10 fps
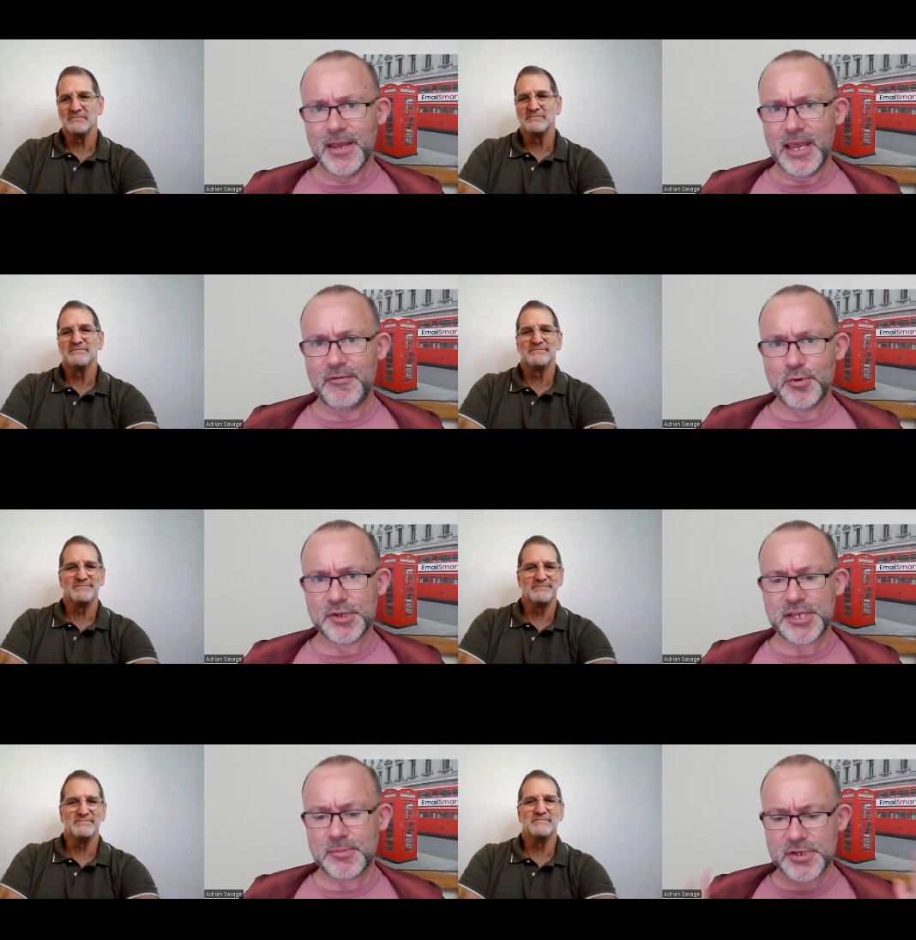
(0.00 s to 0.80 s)
Speaker 1: if you want to
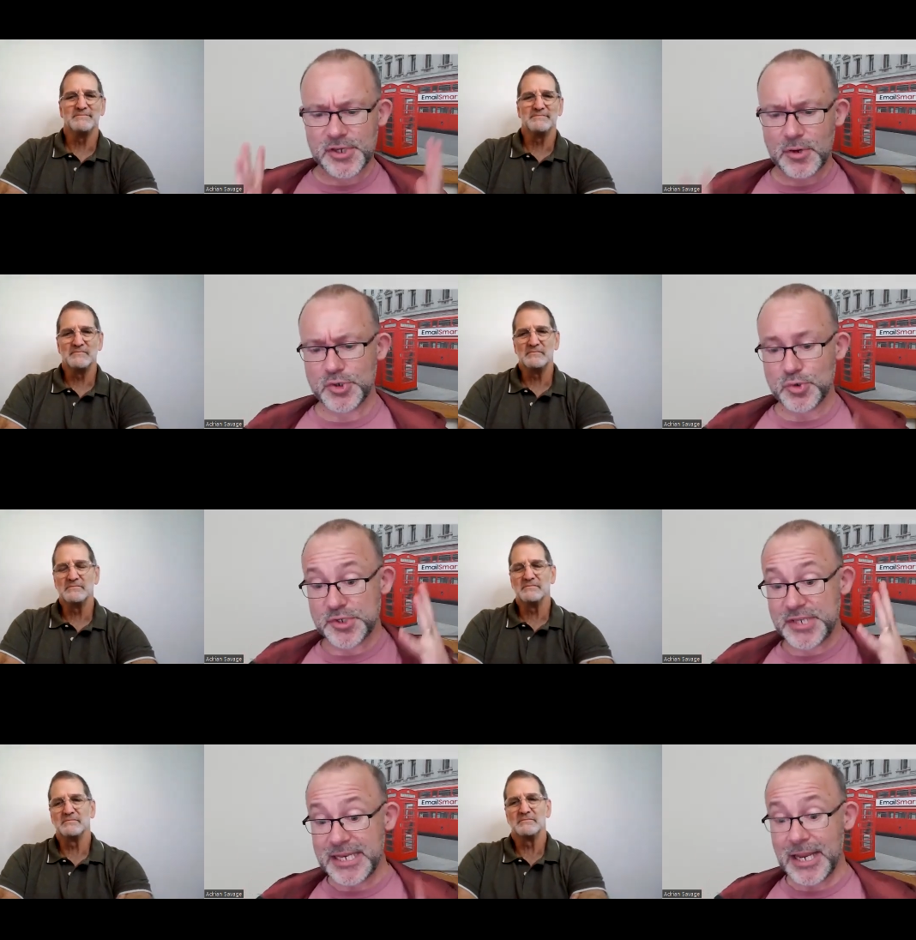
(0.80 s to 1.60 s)
send them to social
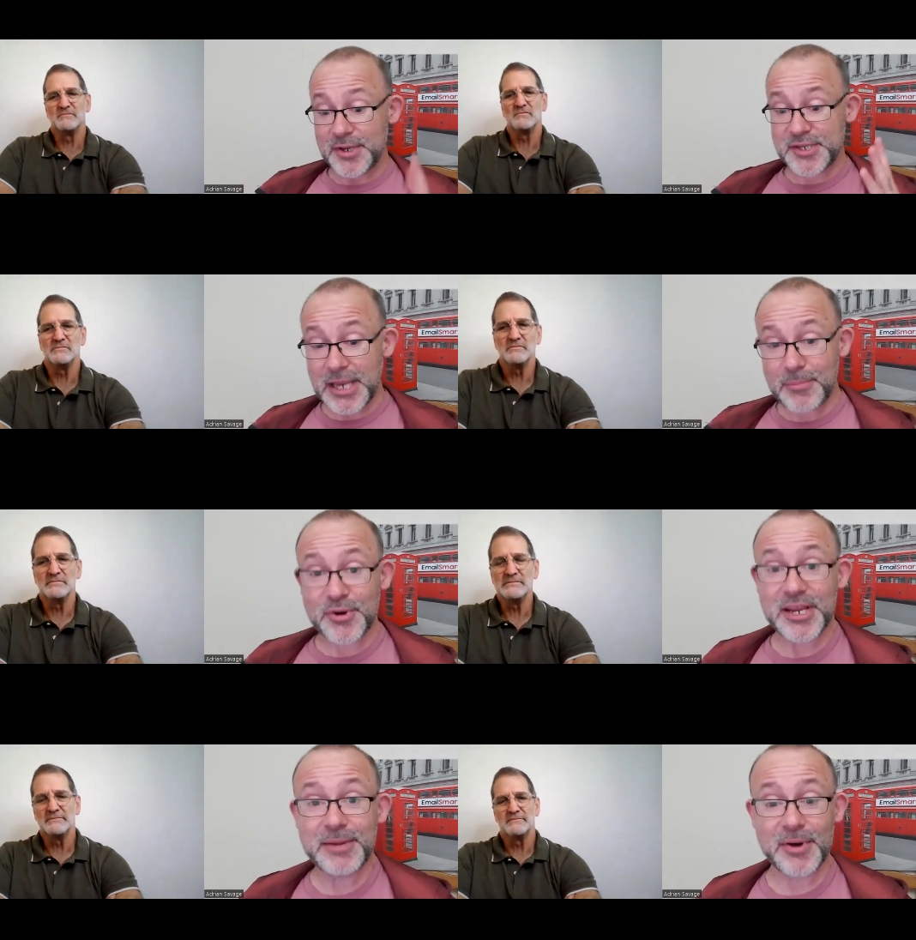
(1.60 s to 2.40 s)
send out a
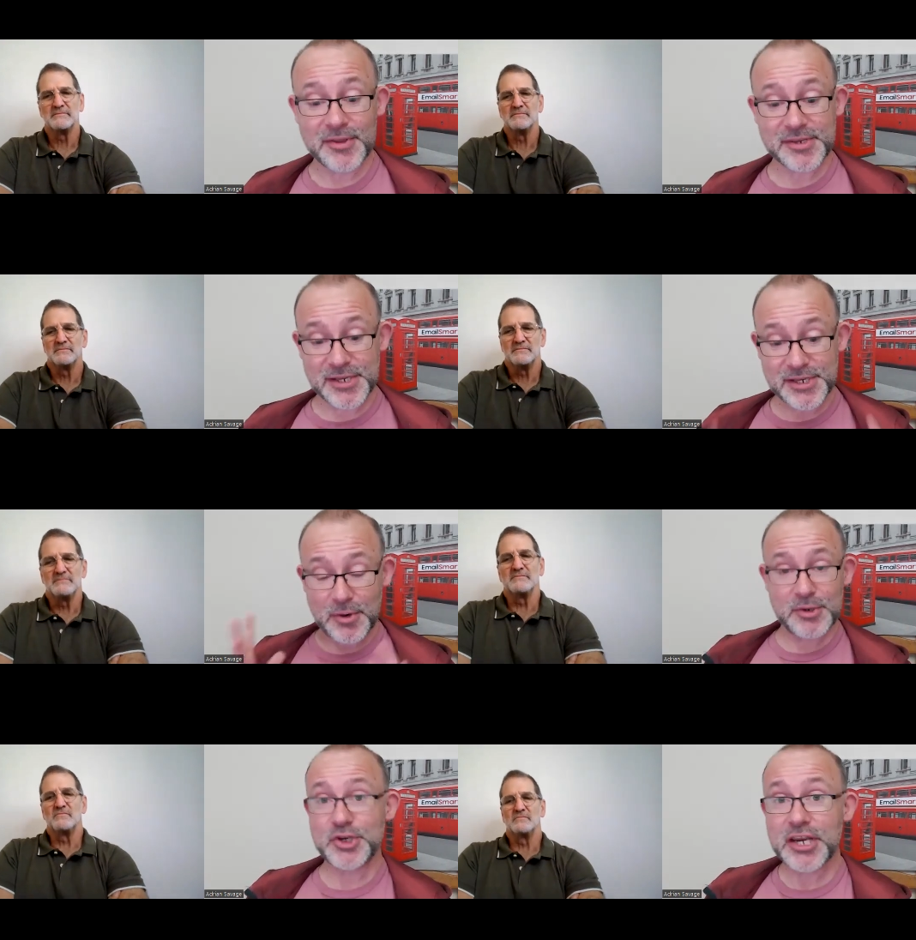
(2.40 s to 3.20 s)
separate email that says go
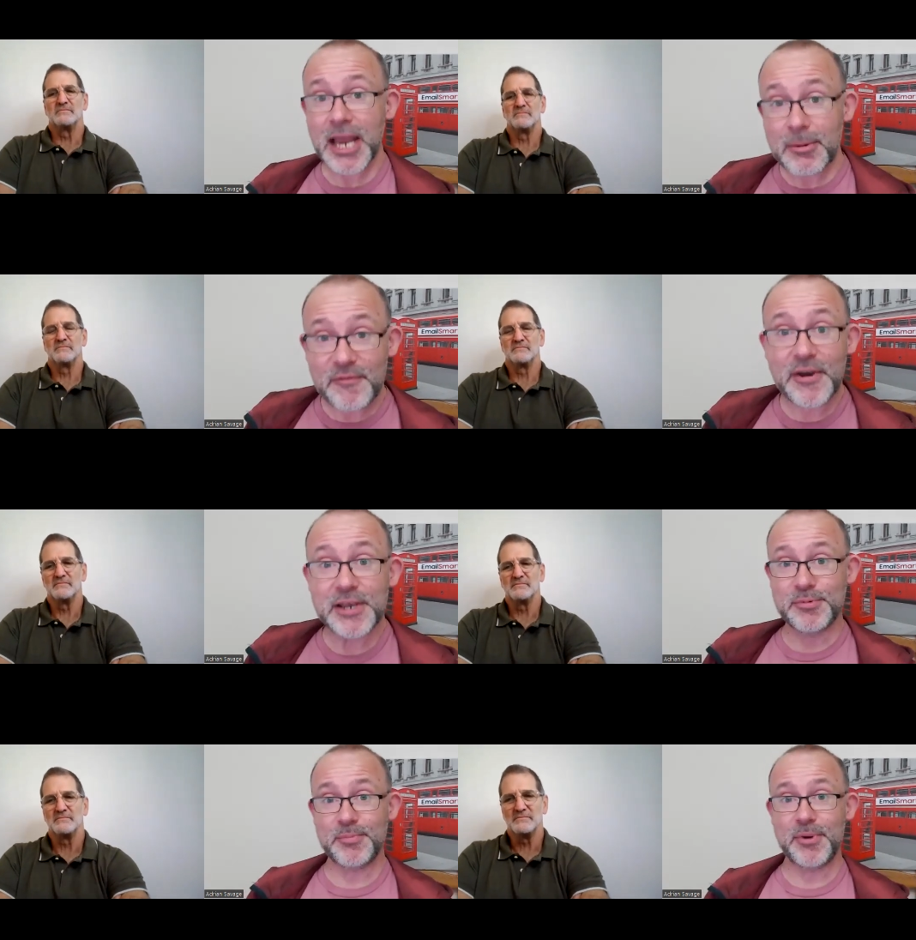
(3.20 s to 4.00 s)
and check out my
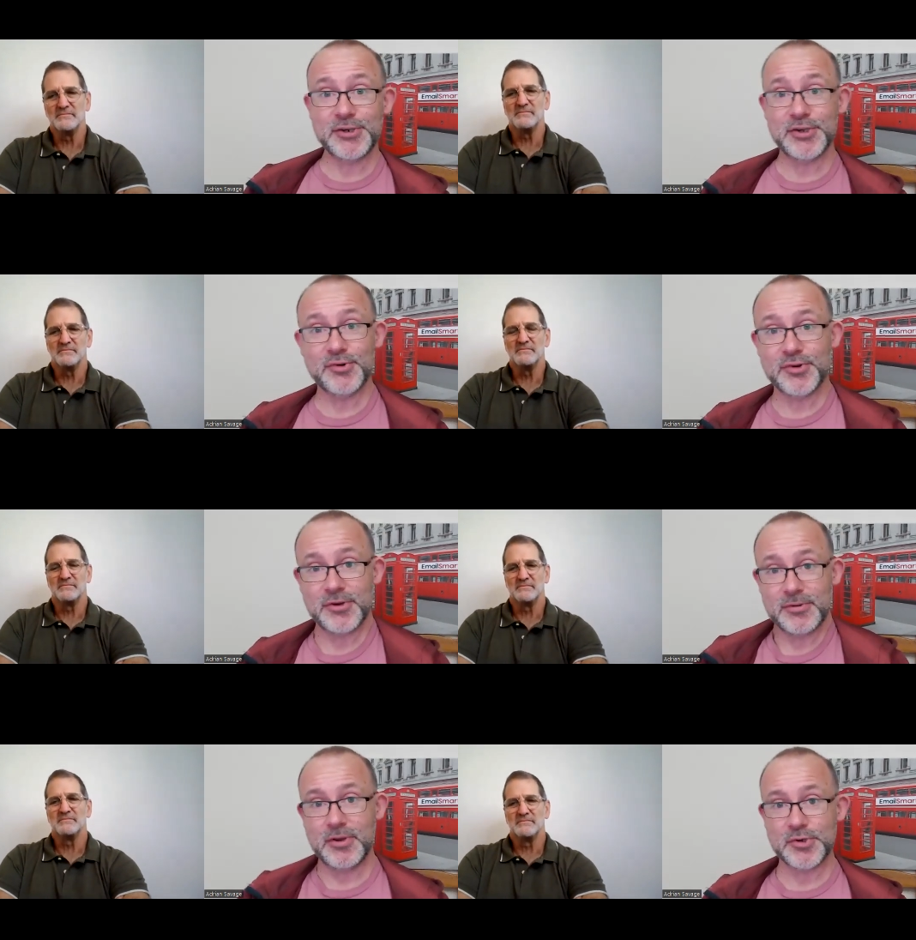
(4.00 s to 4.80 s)
facebook page and look at
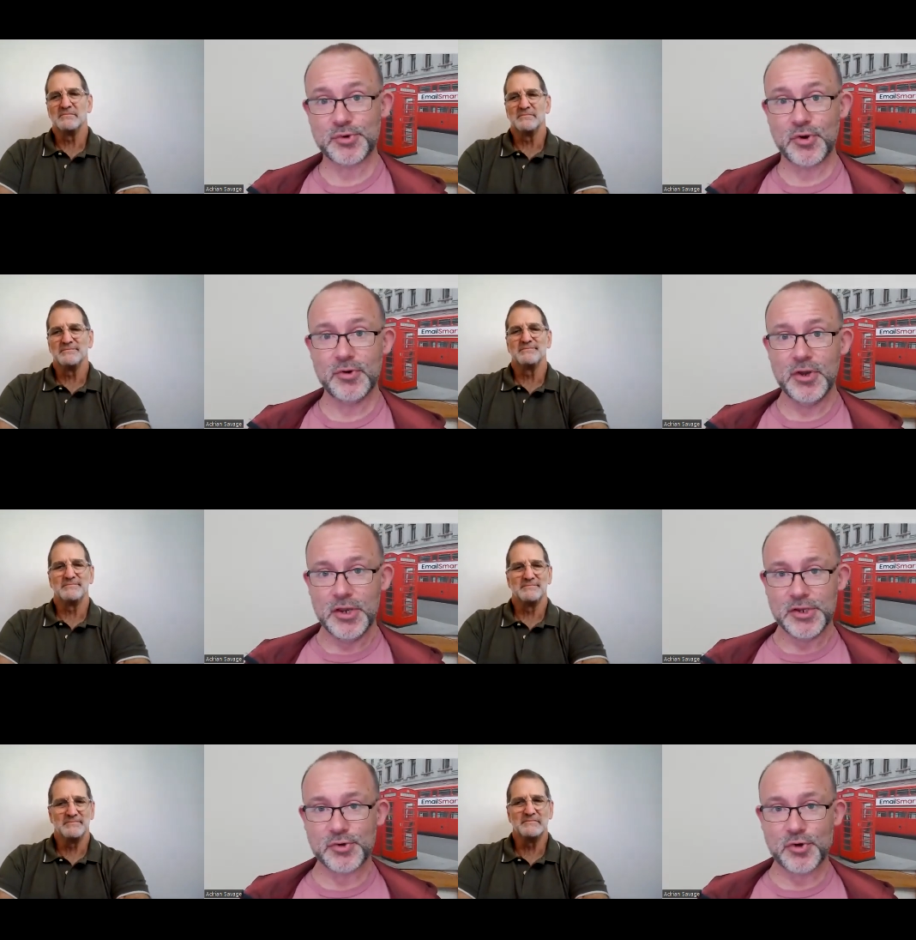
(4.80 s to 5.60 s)
you know scroll
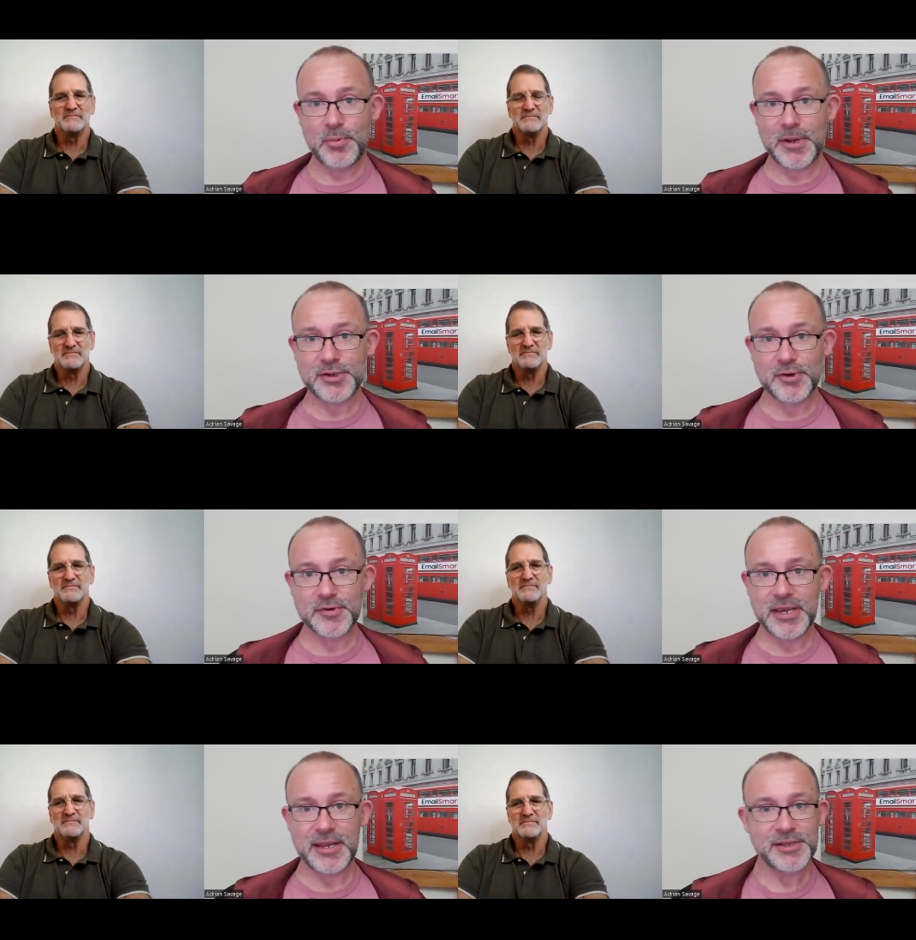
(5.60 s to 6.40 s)
scroll past lots
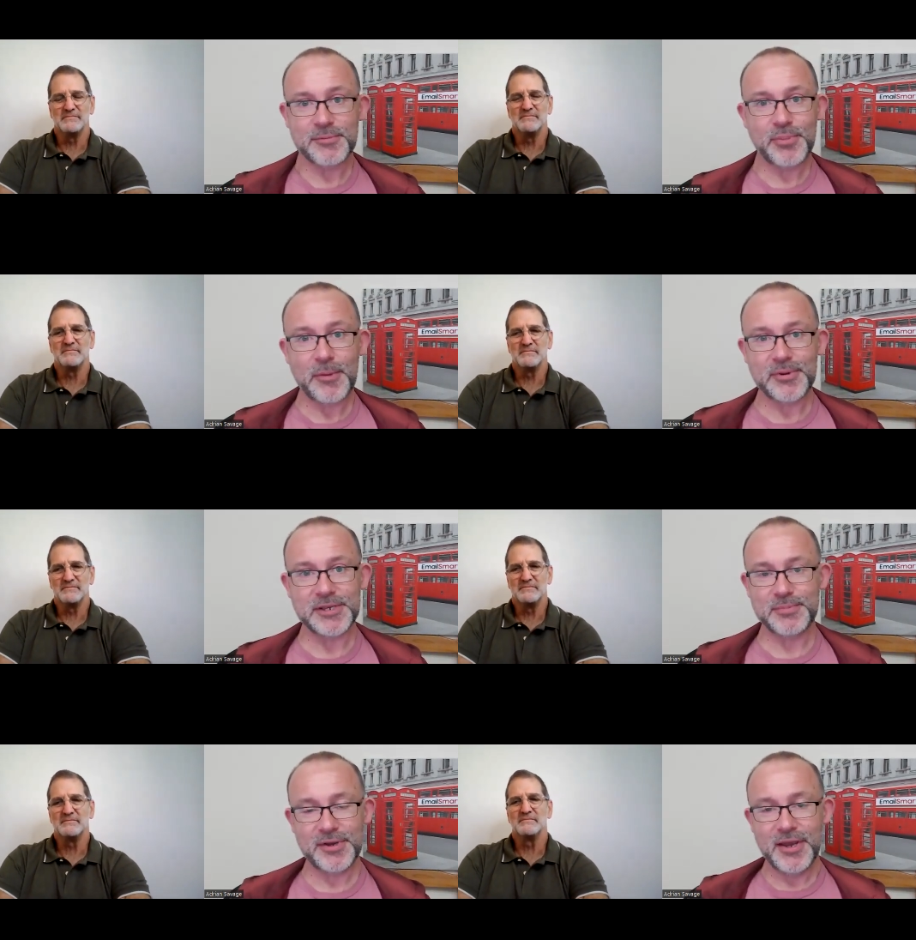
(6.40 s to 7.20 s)
of kittens and
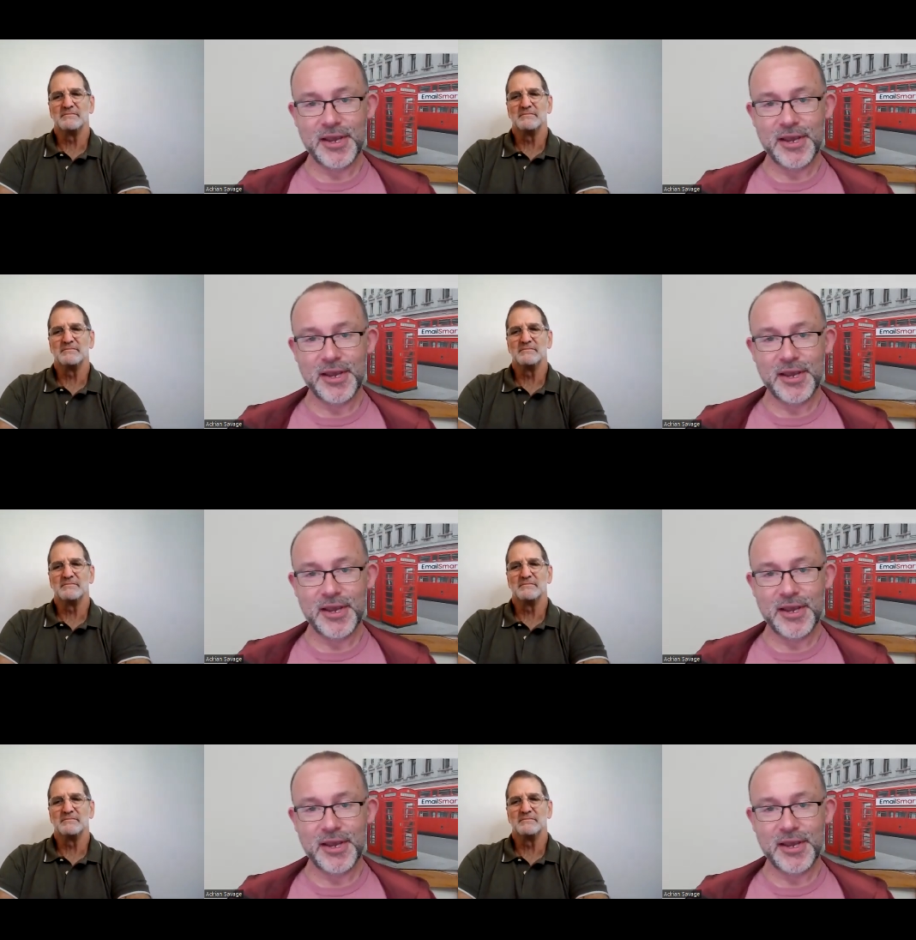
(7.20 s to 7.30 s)
puppies but